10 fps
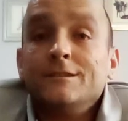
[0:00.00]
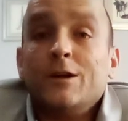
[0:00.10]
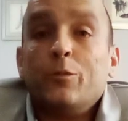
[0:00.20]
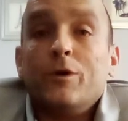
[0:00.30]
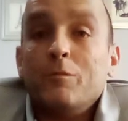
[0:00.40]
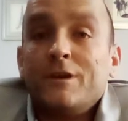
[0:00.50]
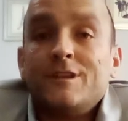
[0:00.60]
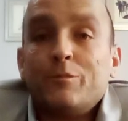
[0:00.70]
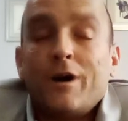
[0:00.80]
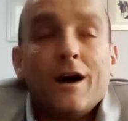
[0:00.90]
no point
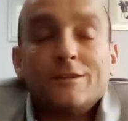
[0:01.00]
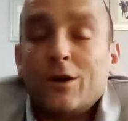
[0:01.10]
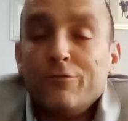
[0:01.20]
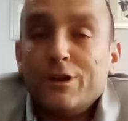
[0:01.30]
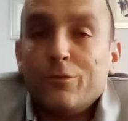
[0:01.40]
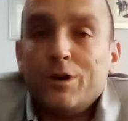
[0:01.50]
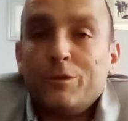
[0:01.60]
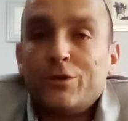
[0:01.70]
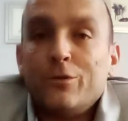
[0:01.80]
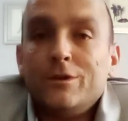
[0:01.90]
messing about. I don't really want to
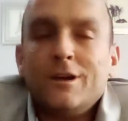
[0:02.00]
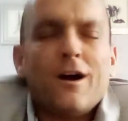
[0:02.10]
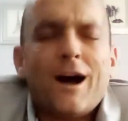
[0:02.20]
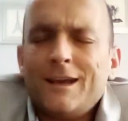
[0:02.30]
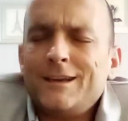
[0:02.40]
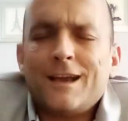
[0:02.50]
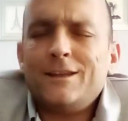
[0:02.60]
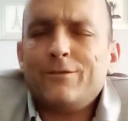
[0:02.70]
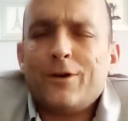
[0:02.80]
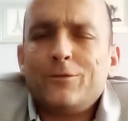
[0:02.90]
be doing it. I hate
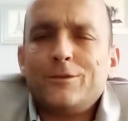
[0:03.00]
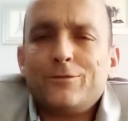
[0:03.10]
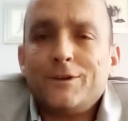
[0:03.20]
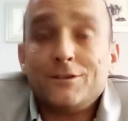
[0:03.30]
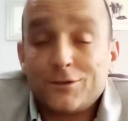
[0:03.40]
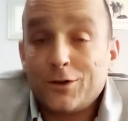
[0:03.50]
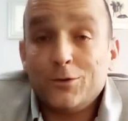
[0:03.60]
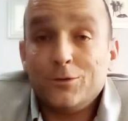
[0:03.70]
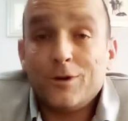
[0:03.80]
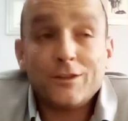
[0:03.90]
getting involved in things. I
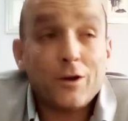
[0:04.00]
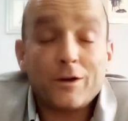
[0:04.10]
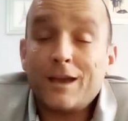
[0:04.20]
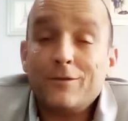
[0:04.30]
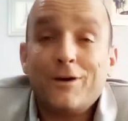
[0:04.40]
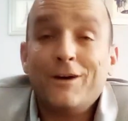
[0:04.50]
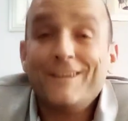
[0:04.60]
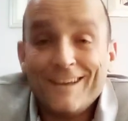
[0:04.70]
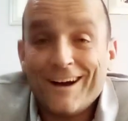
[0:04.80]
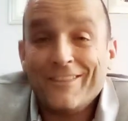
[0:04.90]
do. I know I get
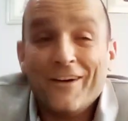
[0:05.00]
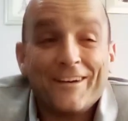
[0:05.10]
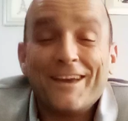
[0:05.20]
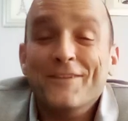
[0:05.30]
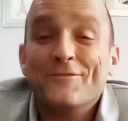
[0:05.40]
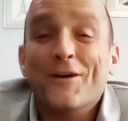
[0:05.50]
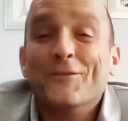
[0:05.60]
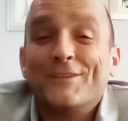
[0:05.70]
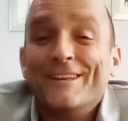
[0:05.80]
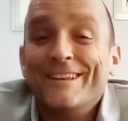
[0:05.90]

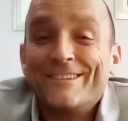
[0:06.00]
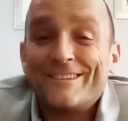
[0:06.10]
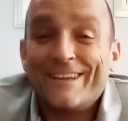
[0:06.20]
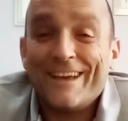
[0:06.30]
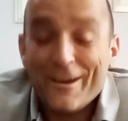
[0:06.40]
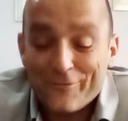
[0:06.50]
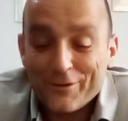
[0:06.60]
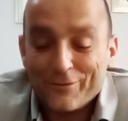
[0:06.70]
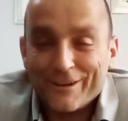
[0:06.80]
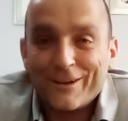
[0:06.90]
involved in literally
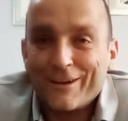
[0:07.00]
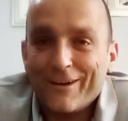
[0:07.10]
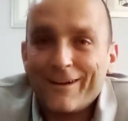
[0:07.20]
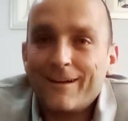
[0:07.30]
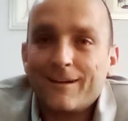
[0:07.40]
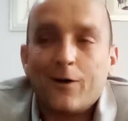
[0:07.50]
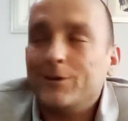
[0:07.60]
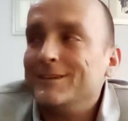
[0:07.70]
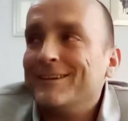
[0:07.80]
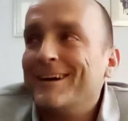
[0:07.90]
everything
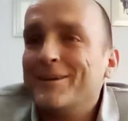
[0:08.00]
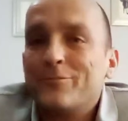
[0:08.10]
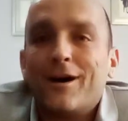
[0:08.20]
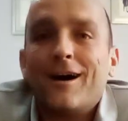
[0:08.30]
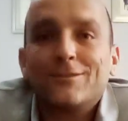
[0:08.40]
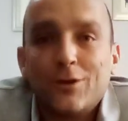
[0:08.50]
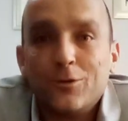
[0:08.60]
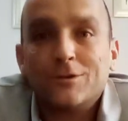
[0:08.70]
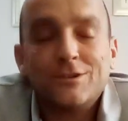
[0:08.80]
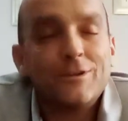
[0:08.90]
going, like, but I
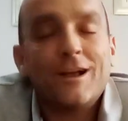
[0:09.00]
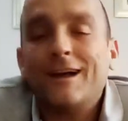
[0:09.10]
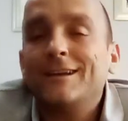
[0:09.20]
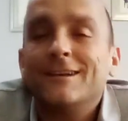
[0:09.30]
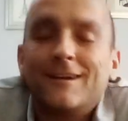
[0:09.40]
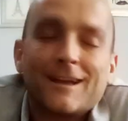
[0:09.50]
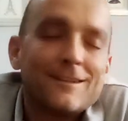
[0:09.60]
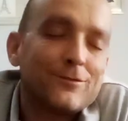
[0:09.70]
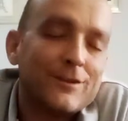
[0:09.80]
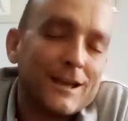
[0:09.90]
do. I generally hate it. I
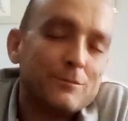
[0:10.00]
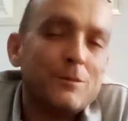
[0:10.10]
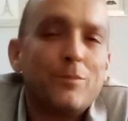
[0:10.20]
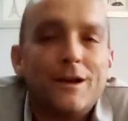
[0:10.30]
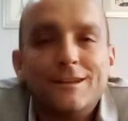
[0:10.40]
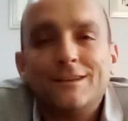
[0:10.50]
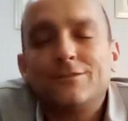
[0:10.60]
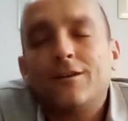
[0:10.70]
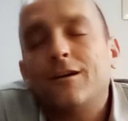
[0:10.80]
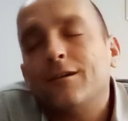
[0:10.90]
get the thing in my belly.
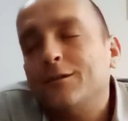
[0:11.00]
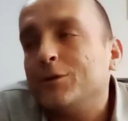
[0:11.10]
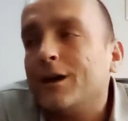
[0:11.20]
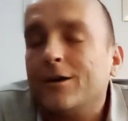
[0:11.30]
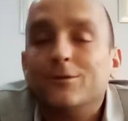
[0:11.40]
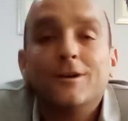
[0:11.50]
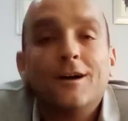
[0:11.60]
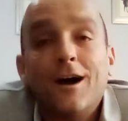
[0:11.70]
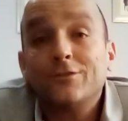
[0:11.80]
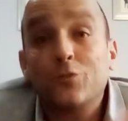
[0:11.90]
So here we go.
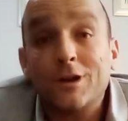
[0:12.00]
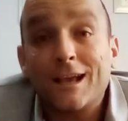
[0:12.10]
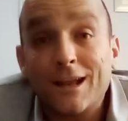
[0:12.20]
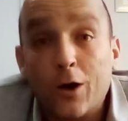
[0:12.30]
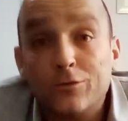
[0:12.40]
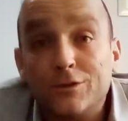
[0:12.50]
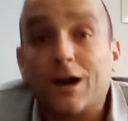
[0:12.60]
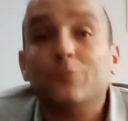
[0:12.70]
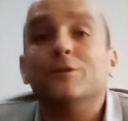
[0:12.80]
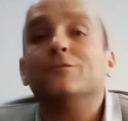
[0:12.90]
I just want to get it over and
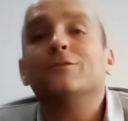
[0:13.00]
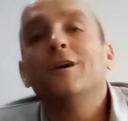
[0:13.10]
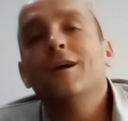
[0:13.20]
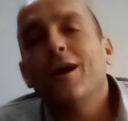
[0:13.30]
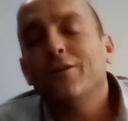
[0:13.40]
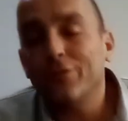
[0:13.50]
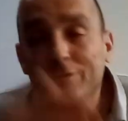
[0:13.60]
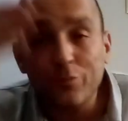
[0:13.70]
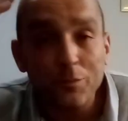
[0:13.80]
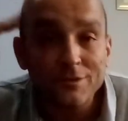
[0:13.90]
done with. I think
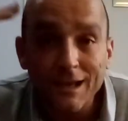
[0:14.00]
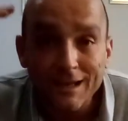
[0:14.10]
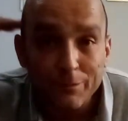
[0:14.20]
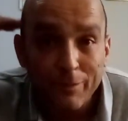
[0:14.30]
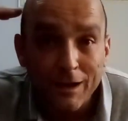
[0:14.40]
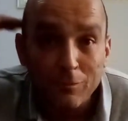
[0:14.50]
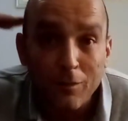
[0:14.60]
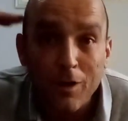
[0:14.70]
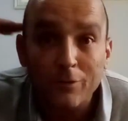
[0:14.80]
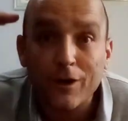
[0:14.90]
it's probably something in the back of
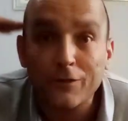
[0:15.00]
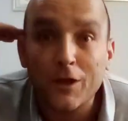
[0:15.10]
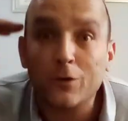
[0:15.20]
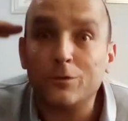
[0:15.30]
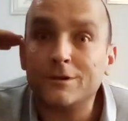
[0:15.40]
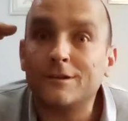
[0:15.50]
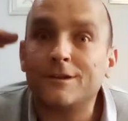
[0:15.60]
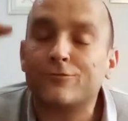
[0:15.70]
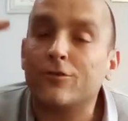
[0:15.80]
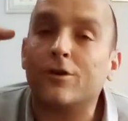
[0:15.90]
my mind that I know
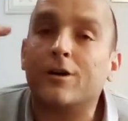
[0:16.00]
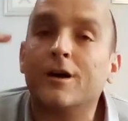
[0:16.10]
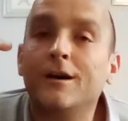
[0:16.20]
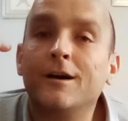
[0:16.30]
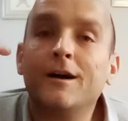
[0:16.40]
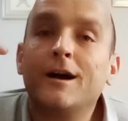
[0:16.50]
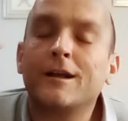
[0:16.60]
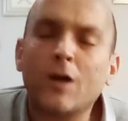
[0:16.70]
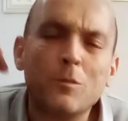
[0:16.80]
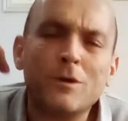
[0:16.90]
it's wrong.
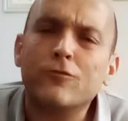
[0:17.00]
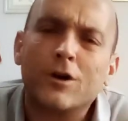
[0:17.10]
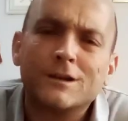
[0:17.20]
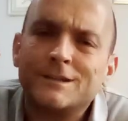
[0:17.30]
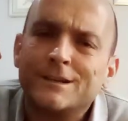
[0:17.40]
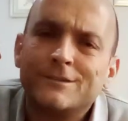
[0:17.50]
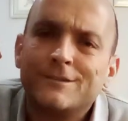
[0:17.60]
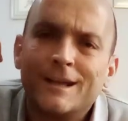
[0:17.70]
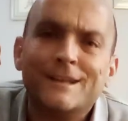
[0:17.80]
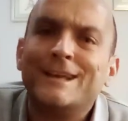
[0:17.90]
And I don't mean wrong as
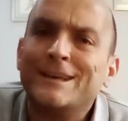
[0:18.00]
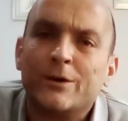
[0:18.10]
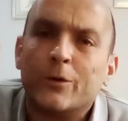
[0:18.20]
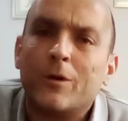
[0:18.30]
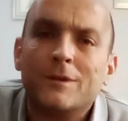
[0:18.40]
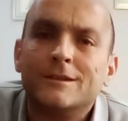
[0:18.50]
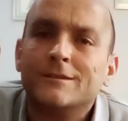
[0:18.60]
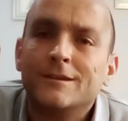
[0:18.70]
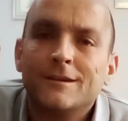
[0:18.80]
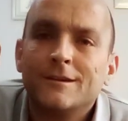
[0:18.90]
in illegal, I
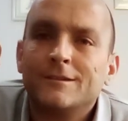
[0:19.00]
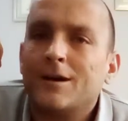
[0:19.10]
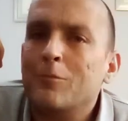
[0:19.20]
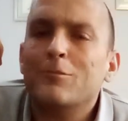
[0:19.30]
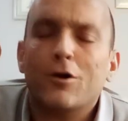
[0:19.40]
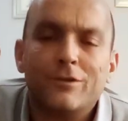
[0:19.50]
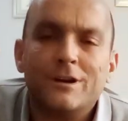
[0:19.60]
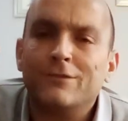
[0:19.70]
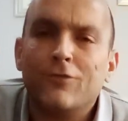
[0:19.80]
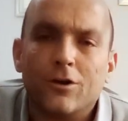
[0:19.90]
mean like
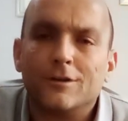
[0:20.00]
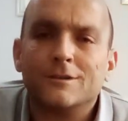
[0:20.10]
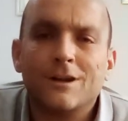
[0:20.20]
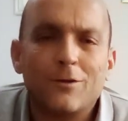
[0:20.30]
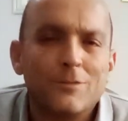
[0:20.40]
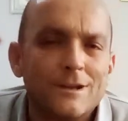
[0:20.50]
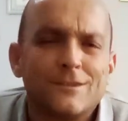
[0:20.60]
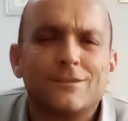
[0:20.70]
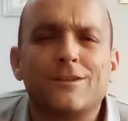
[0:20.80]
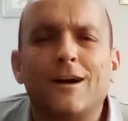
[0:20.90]
morally wrong, you know what I mean?
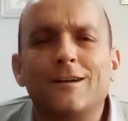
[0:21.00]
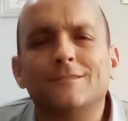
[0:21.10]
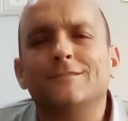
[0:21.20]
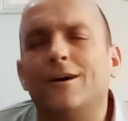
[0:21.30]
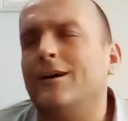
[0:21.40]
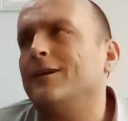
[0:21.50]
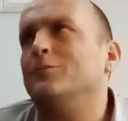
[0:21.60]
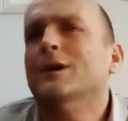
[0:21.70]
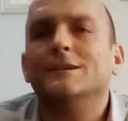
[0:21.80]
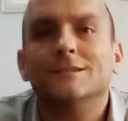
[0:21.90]
It's just like, oh
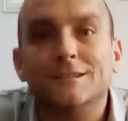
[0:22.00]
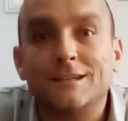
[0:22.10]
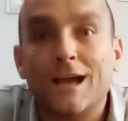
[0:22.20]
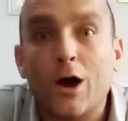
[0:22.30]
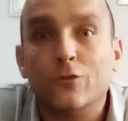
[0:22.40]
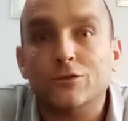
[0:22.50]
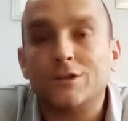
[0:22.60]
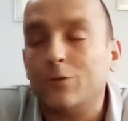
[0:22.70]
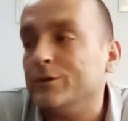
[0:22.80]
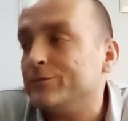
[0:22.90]
mate, this is get over and
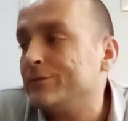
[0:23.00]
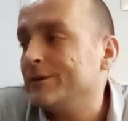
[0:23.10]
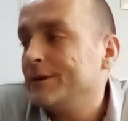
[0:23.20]
done with.